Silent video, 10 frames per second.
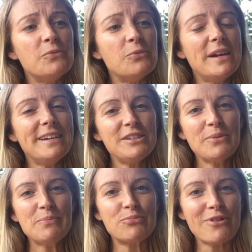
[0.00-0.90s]
we need
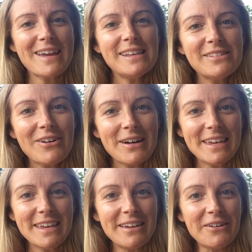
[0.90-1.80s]
to embrace our
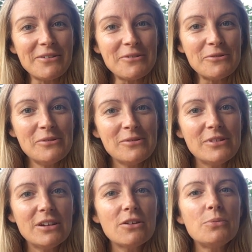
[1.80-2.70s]
ego.
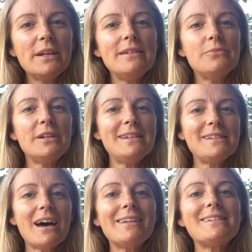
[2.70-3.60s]
You know, we need
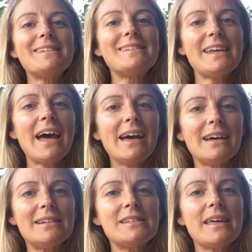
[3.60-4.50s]
to
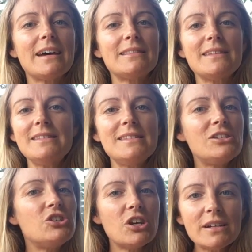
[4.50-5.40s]
understand that this is
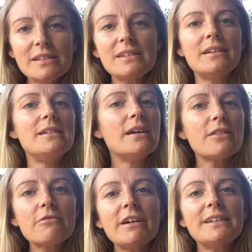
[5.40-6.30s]
just
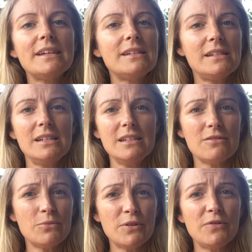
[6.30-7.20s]
another identity
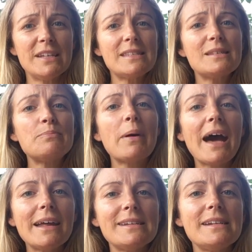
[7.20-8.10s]
that we've
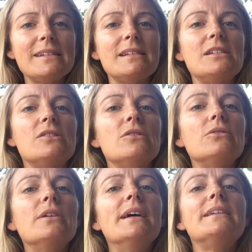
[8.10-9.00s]
expanded into.
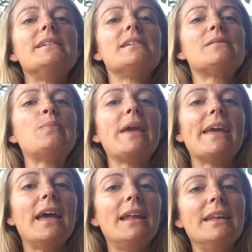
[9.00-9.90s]
And it doesn't make
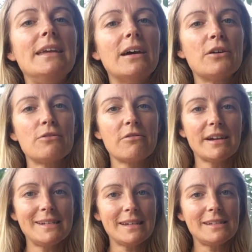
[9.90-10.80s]
any other
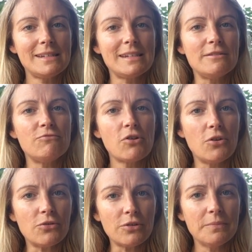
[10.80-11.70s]
identity
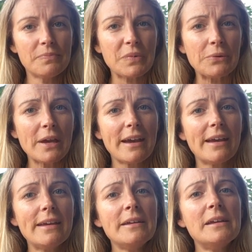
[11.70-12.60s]
wrong,
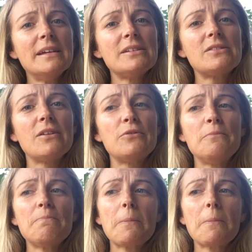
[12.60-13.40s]
okay? So,